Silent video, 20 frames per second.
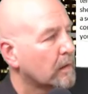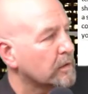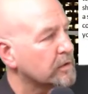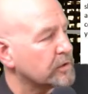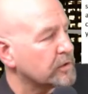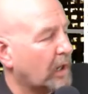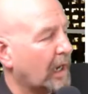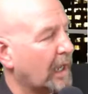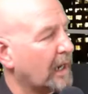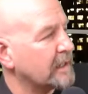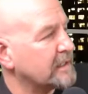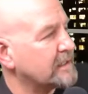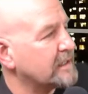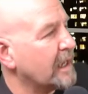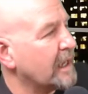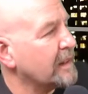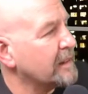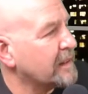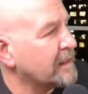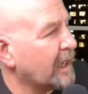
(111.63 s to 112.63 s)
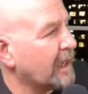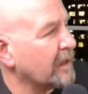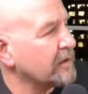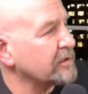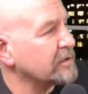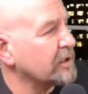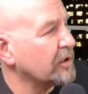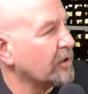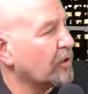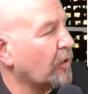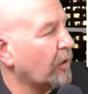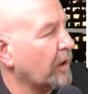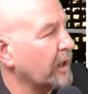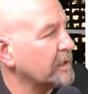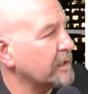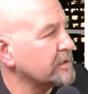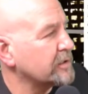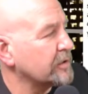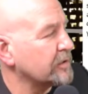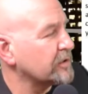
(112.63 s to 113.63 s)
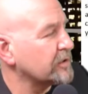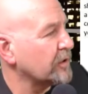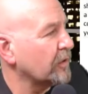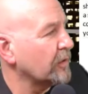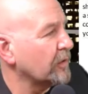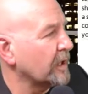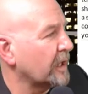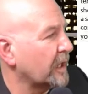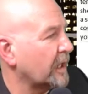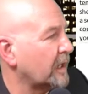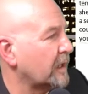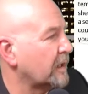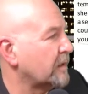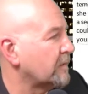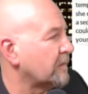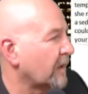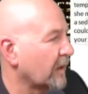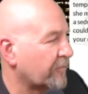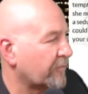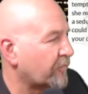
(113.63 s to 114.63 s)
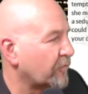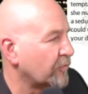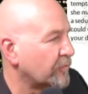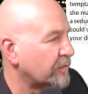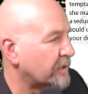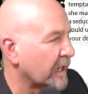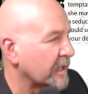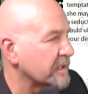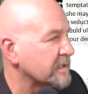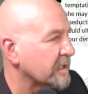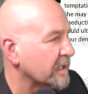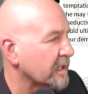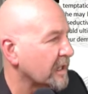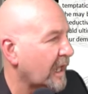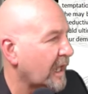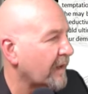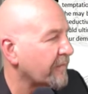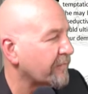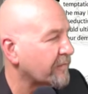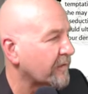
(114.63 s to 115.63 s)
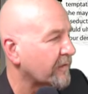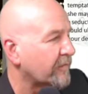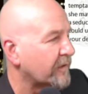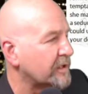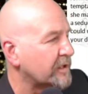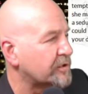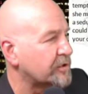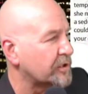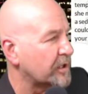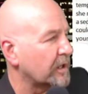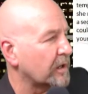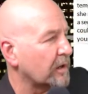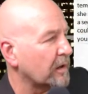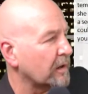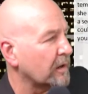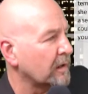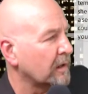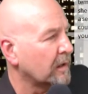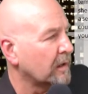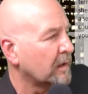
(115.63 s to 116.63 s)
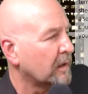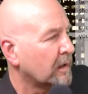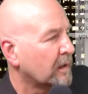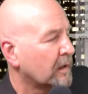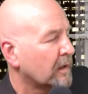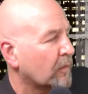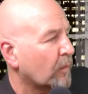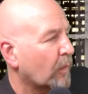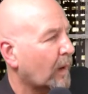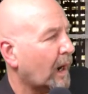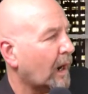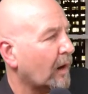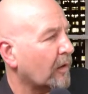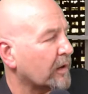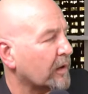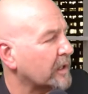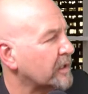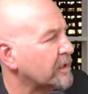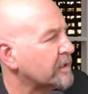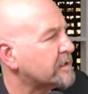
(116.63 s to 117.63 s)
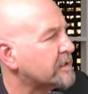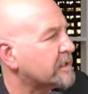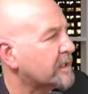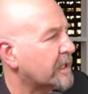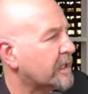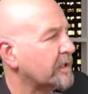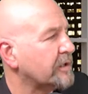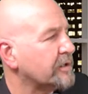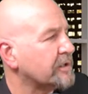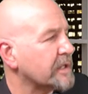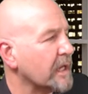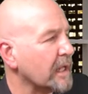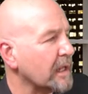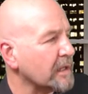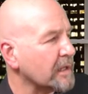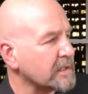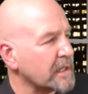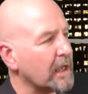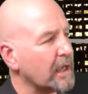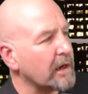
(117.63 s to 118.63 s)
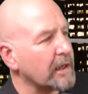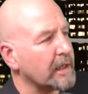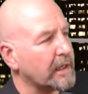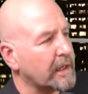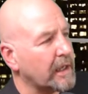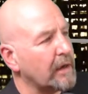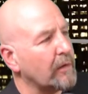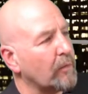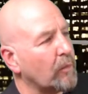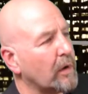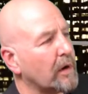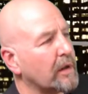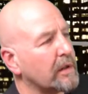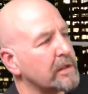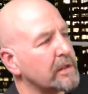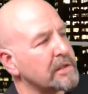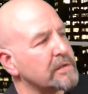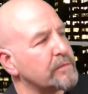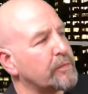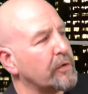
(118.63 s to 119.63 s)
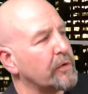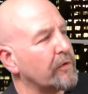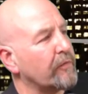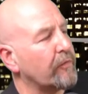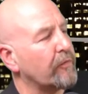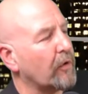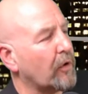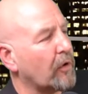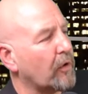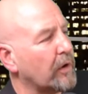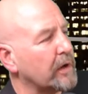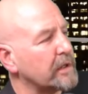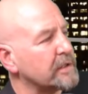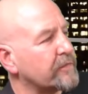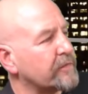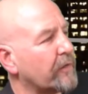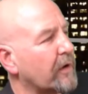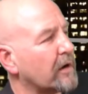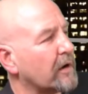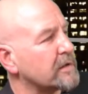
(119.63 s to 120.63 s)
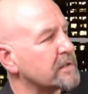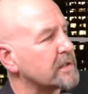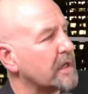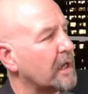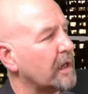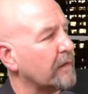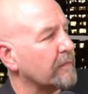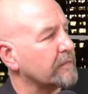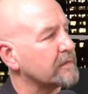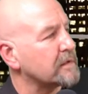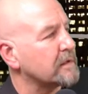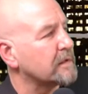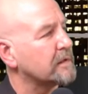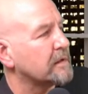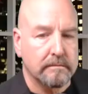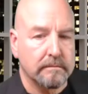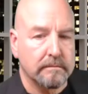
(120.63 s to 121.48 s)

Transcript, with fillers: So out of ten thousand coins, there's only a few dozen left of each year? Wow, can you, can you tell us how to get one of these beautiful coins for ourselves?